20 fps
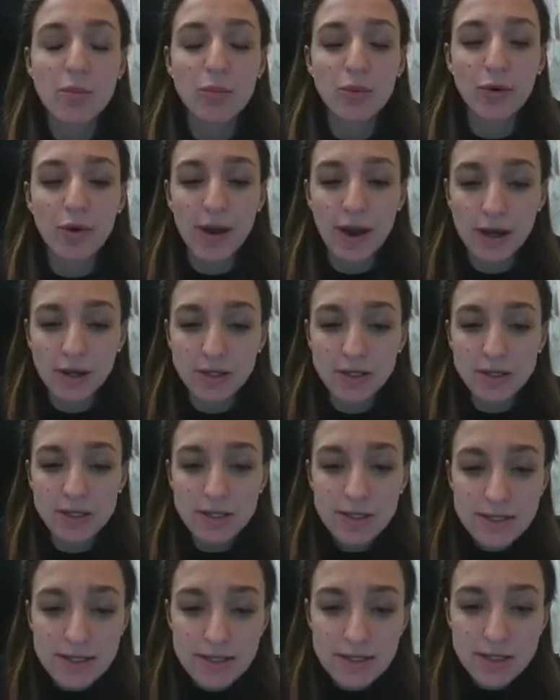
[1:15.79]

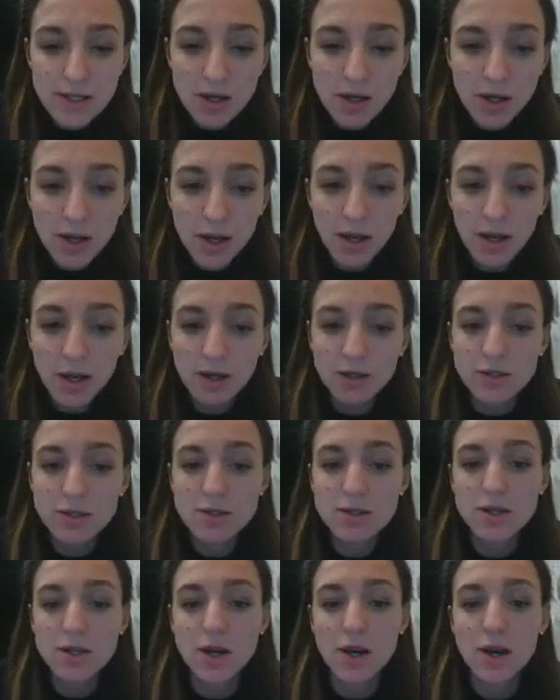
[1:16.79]
practice
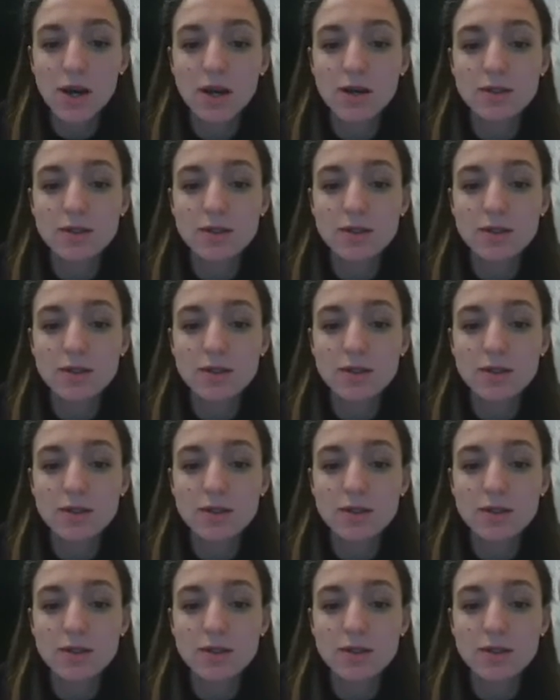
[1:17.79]
and uh,